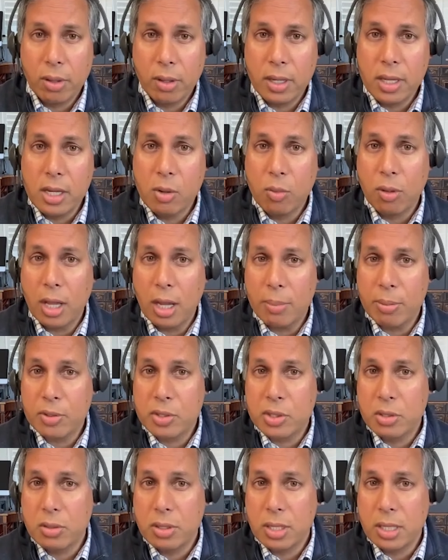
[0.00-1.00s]
equal
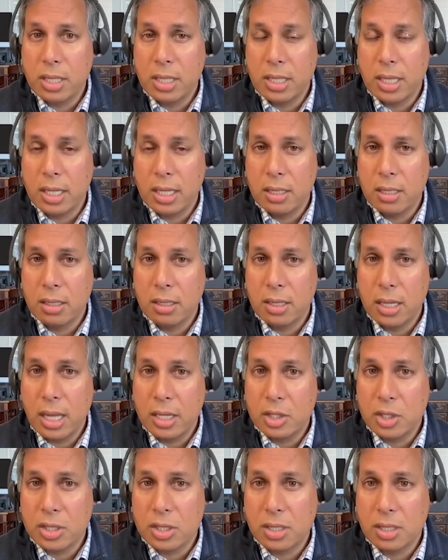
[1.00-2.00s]
opportunity in
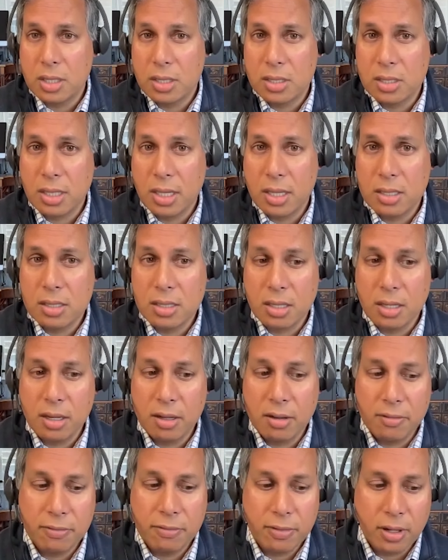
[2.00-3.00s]
not just in the sense
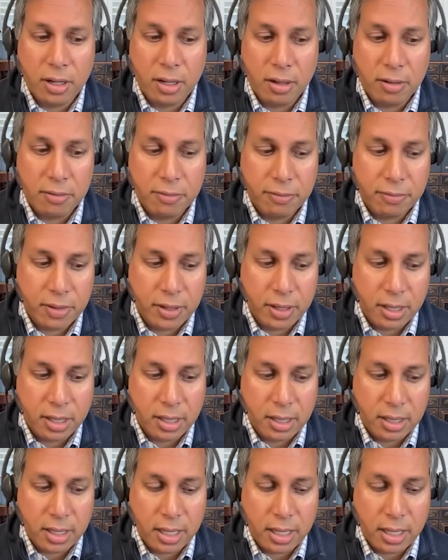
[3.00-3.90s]
of of uh,